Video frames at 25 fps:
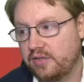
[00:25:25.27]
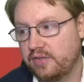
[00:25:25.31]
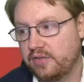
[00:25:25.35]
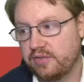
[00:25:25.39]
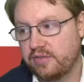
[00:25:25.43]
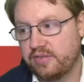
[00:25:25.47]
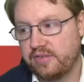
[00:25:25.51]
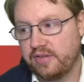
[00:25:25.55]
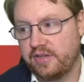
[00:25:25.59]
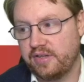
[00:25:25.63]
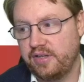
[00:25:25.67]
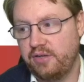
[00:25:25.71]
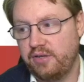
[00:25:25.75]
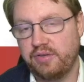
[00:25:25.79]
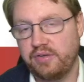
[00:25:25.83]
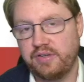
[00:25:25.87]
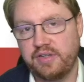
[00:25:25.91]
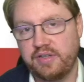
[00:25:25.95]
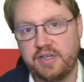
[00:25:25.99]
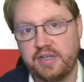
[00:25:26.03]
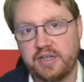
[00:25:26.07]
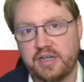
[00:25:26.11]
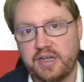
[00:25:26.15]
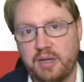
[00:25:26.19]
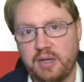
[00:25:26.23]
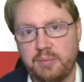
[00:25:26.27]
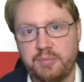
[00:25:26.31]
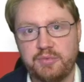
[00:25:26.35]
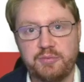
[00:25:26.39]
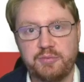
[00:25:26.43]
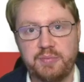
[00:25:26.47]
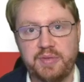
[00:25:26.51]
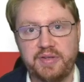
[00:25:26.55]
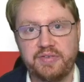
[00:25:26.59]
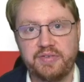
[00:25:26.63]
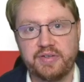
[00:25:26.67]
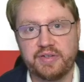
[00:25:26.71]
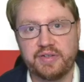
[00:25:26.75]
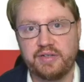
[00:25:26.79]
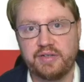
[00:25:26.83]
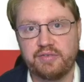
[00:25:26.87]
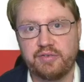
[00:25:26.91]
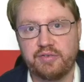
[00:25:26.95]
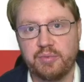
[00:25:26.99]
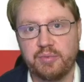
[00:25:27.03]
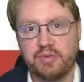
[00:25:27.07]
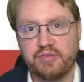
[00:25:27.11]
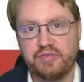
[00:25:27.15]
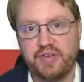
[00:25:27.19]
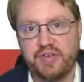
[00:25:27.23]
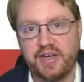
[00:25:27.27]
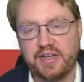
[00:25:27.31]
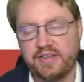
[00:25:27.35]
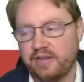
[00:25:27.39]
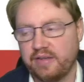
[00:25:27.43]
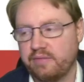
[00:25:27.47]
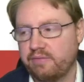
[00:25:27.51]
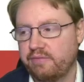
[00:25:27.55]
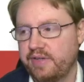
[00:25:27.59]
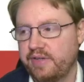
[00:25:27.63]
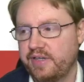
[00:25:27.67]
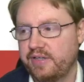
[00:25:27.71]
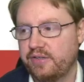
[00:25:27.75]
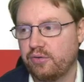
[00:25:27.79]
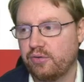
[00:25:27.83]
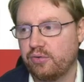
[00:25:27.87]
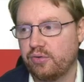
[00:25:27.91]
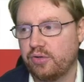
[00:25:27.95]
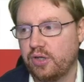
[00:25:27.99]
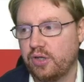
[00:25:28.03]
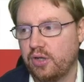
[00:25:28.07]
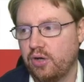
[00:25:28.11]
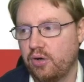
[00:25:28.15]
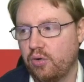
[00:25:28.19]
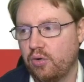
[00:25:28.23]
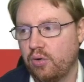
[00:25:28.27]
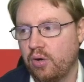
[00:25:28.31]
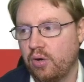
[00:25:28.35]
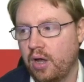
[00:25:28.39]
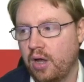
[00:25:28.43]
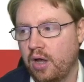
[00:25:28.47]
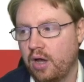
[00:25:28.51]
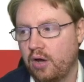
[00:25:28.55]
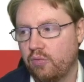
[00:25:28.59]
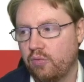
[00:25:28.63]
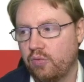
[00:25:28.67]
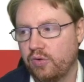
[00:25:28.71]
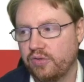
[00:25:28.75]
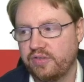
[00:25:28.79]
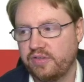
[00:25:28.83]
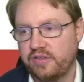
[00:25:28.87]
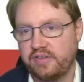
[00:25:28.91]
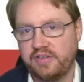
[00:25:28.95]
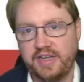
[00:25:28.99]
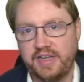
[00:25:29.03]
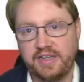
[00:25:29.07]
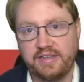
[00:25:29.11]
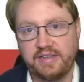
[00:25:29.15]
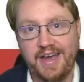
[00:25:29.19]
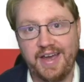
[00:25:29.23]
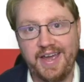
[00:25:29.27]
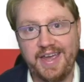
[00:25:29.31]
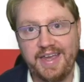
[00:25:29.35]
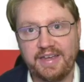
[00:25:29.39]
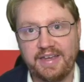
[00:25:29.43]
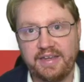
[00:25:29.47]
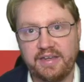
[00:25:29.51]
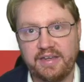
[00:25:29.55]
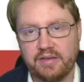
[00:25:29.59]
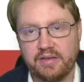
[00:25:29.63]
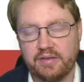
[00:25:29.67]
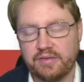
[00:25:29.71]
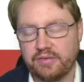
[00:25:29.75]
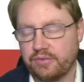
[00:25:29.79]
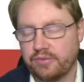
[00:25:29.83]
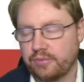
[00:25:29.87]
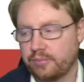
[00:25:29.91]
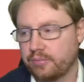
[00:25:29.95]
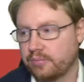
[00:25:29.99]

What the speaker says: security here comes basically from the fact that we don't know what the data A key is.